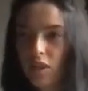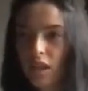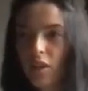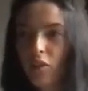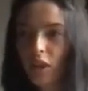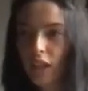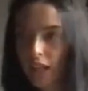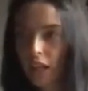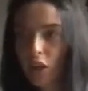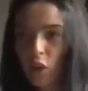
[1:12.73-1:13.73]

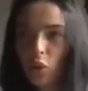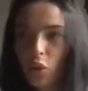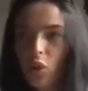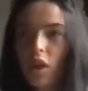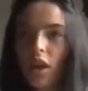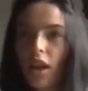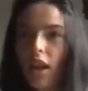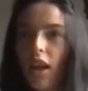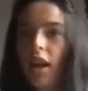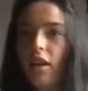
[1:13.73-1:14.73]
definitely a new
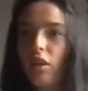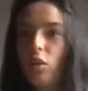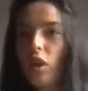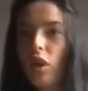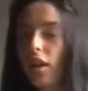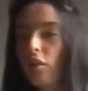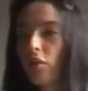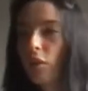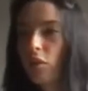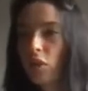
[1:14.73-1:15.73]
kind
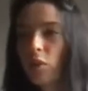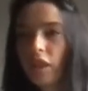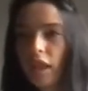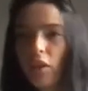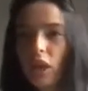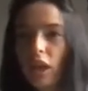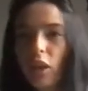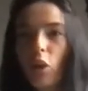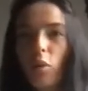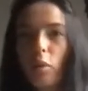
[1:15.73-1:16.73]
of, it was something that
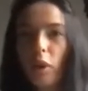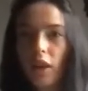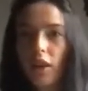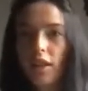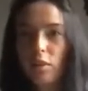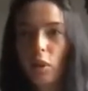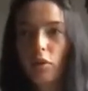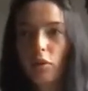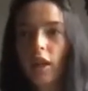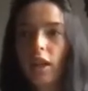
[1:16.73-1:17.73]
really opened my eyes
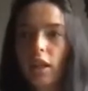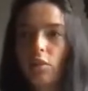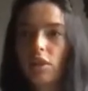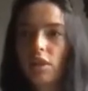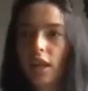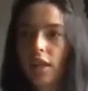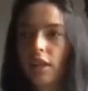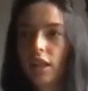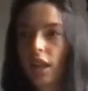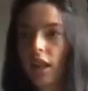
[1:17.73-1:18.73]
about Frankie, was that
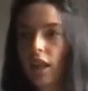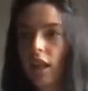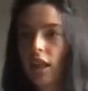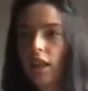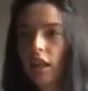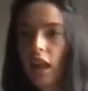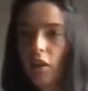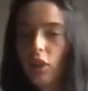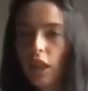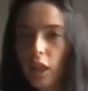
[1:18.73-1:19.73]
he
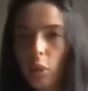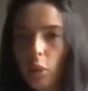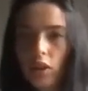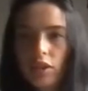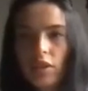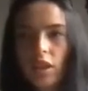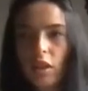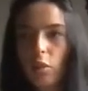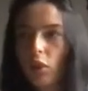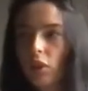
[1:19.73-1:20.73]
got really
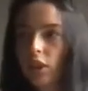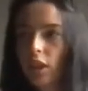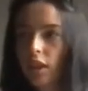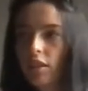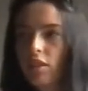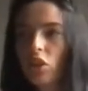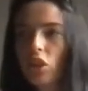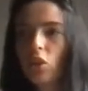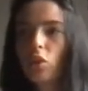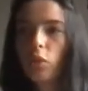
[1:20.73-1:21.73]
personal, but in
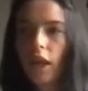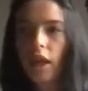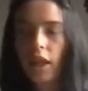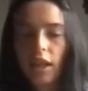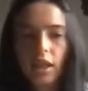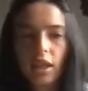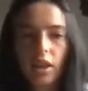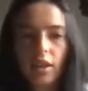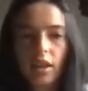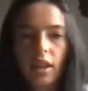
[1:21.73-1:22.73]
such a good way. Like,
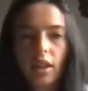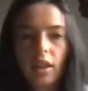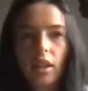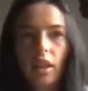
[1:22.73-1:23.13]
I think